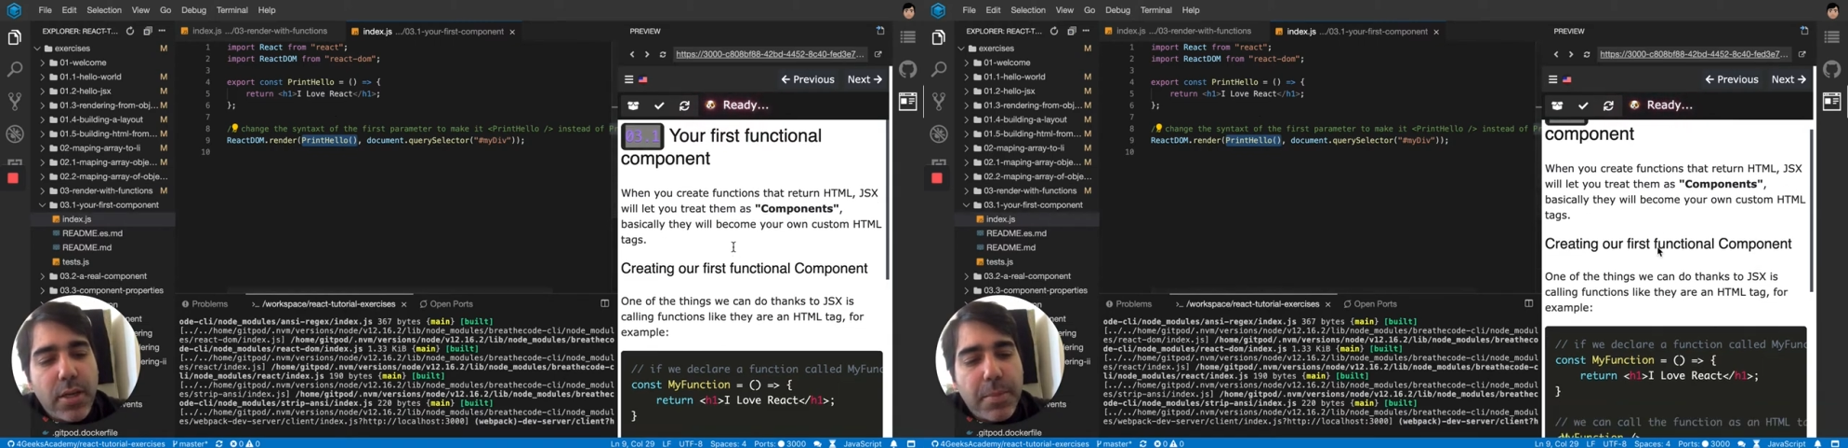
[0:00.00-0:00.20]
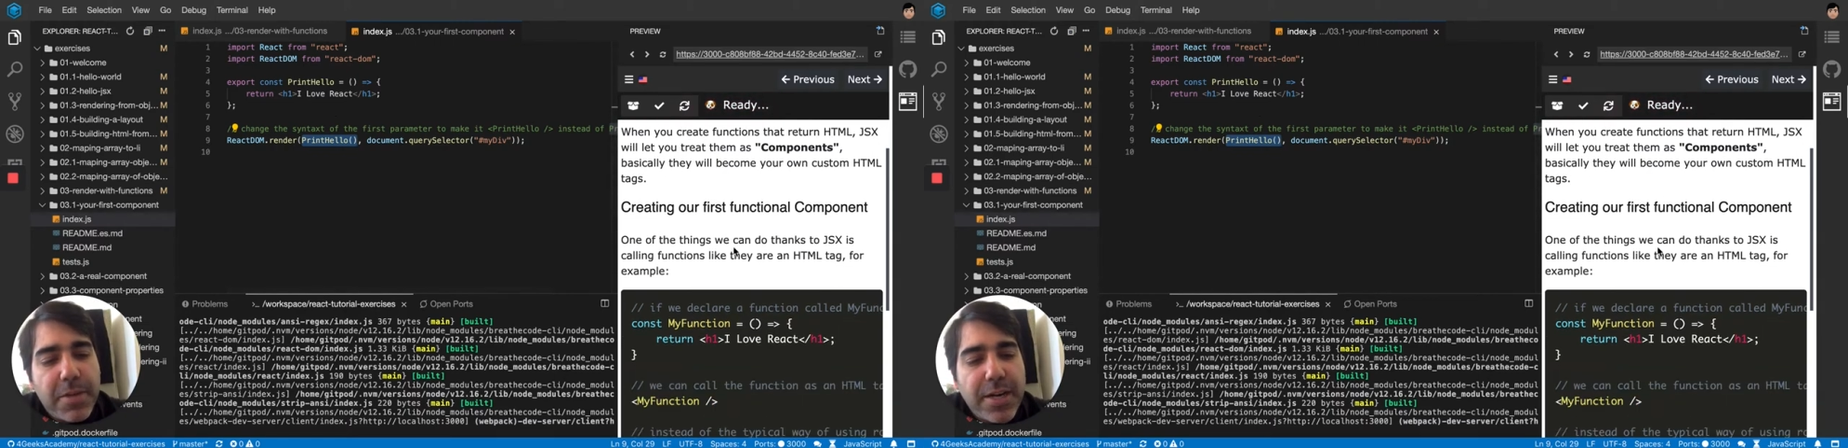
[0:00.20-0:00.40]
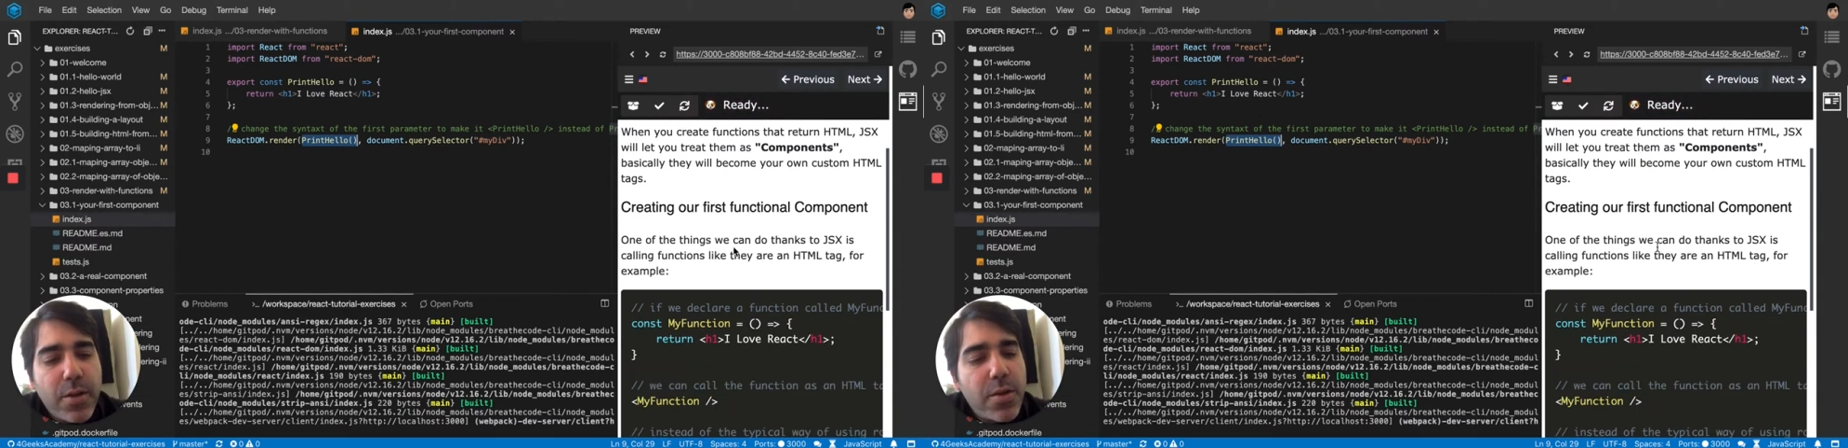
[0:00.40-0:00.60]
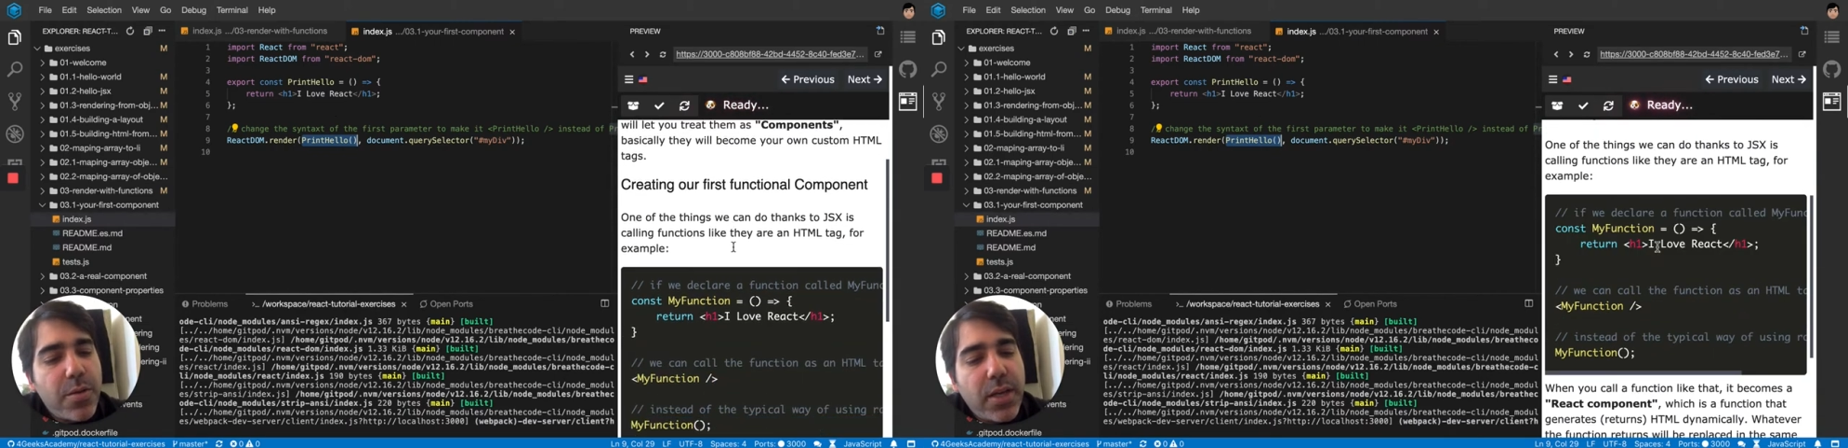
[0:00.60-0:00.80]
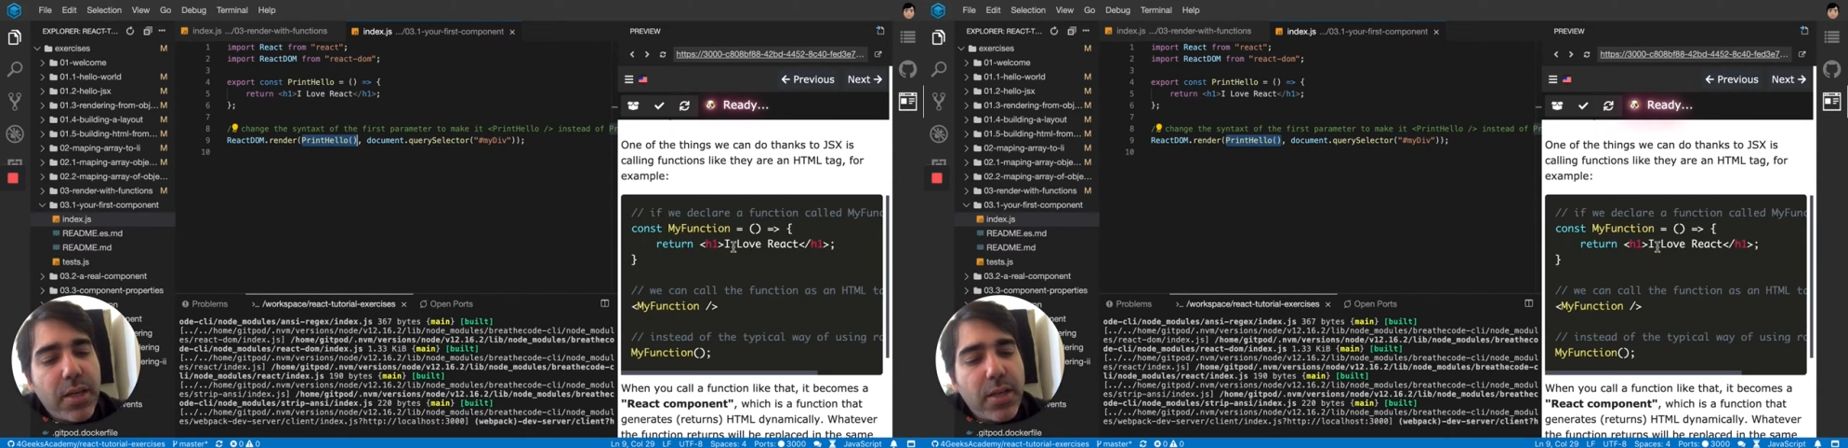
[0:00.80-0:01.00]
But another
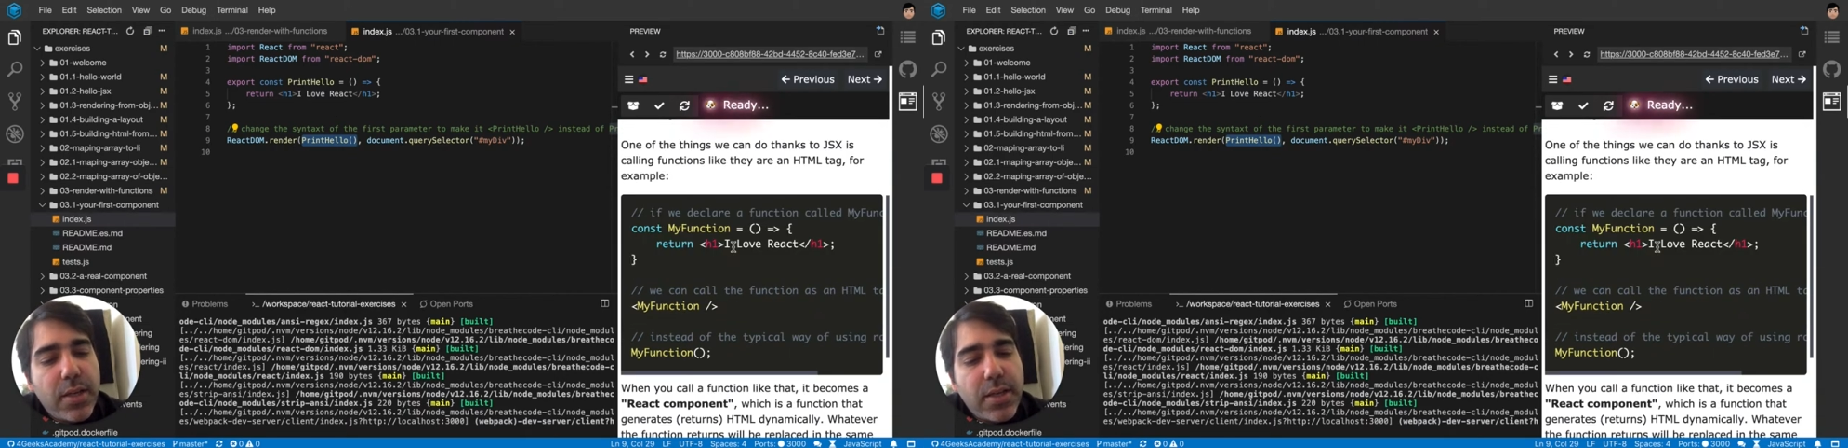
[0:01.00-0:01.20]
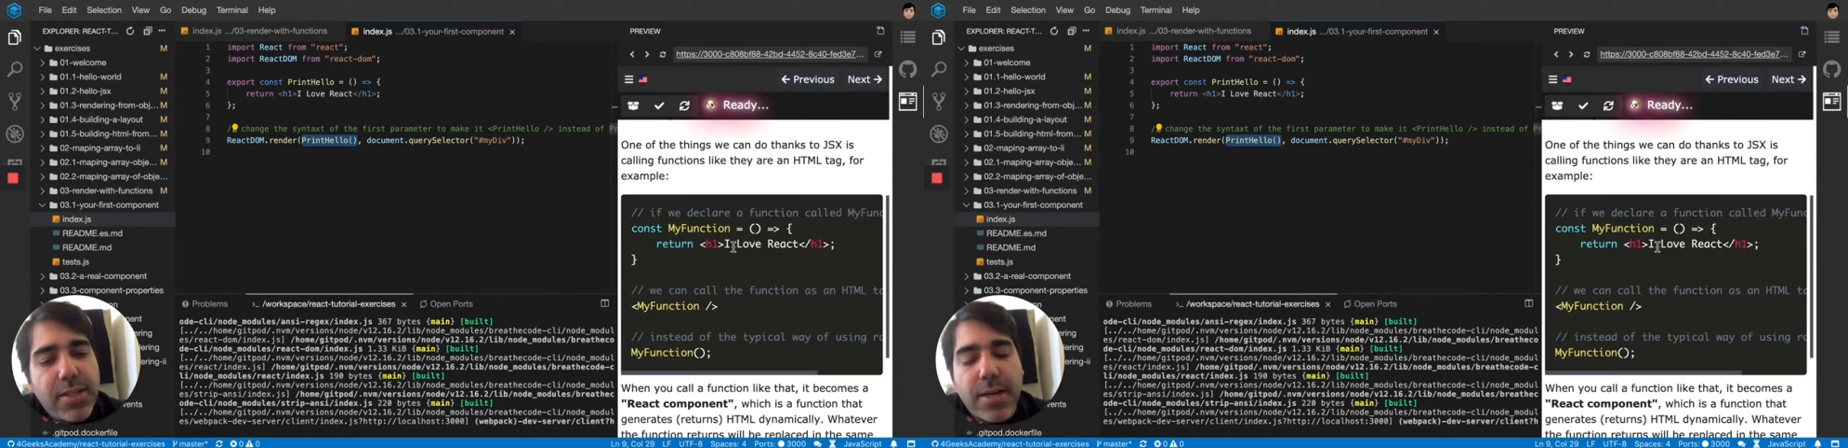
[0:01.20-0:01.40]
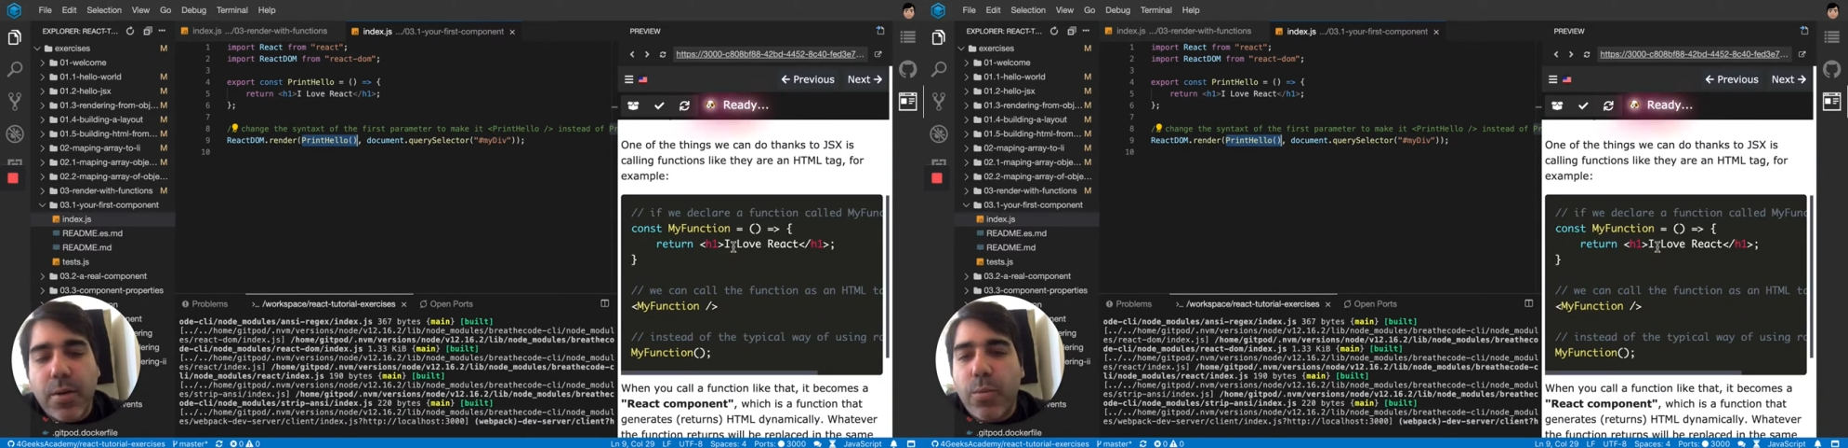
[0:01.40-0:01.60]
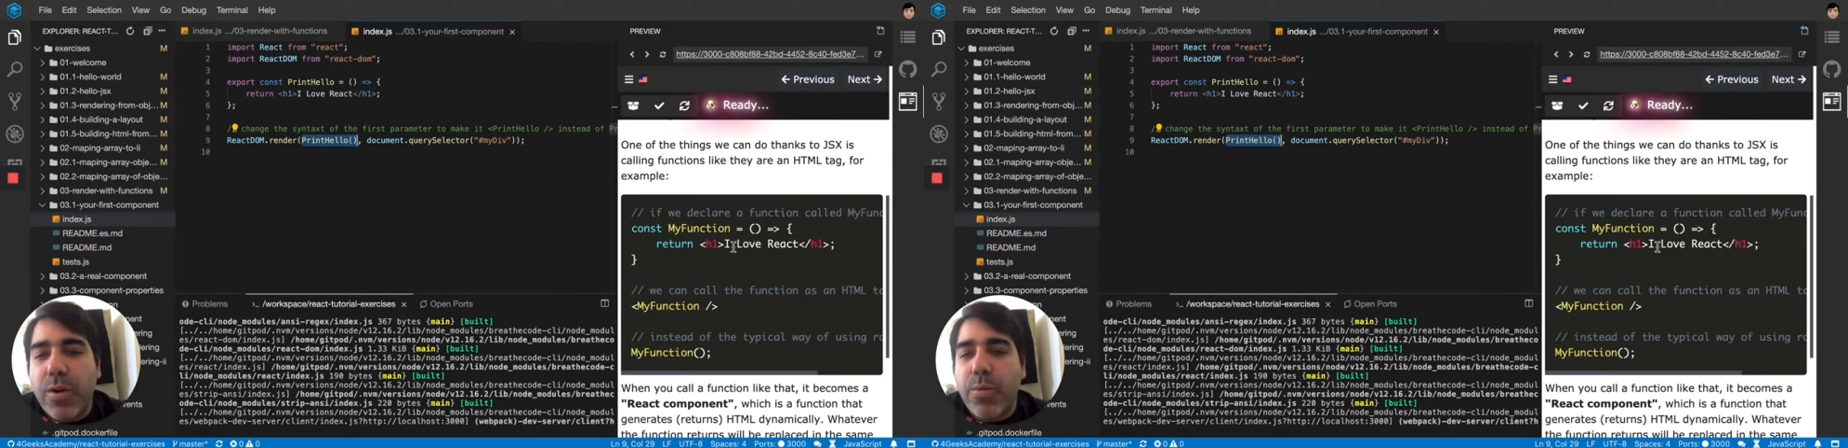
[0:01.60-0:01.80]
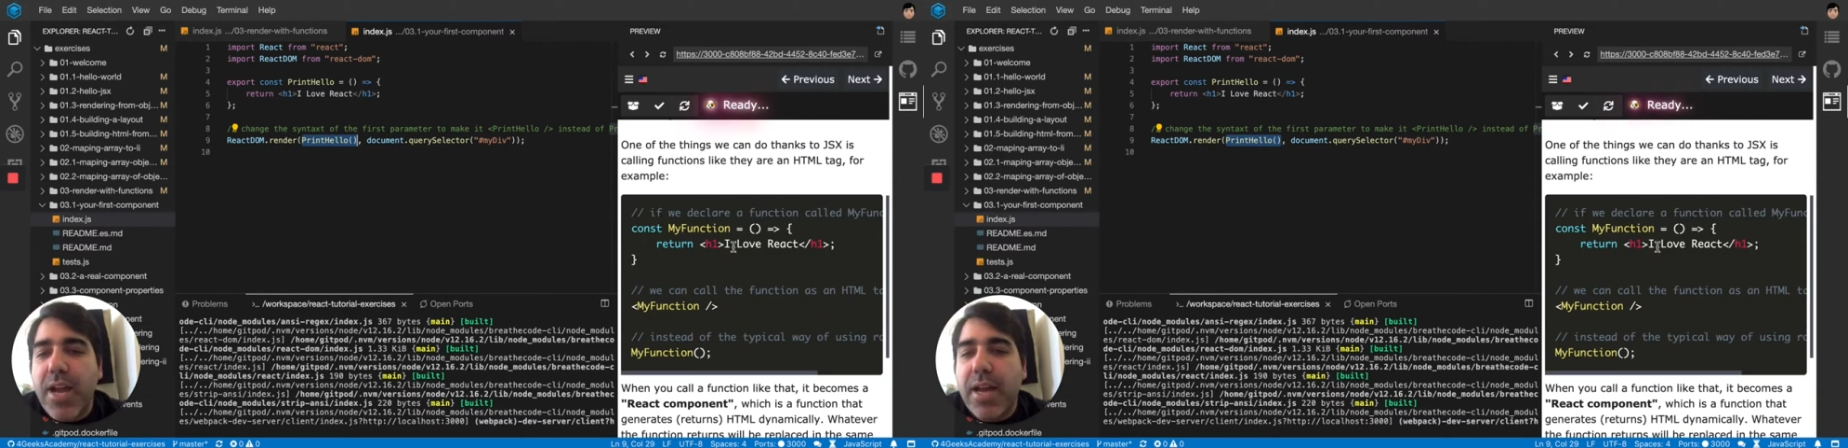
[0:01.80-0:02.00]
thing is that
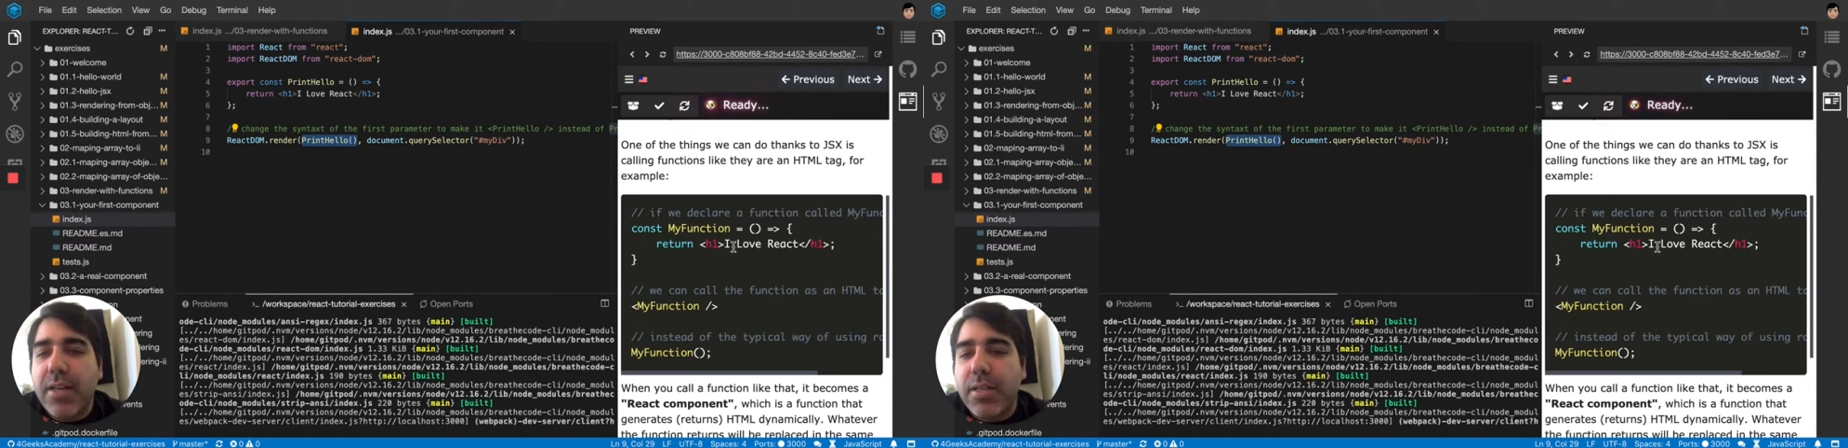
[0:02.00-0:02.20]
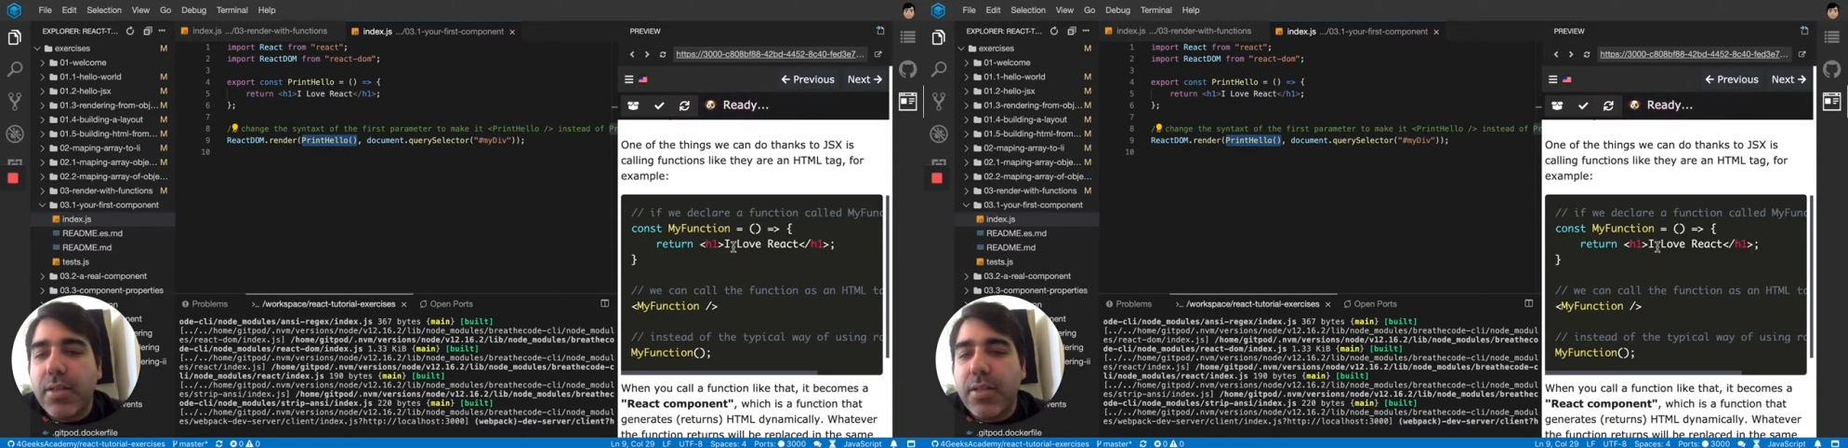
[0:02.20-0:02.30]
when React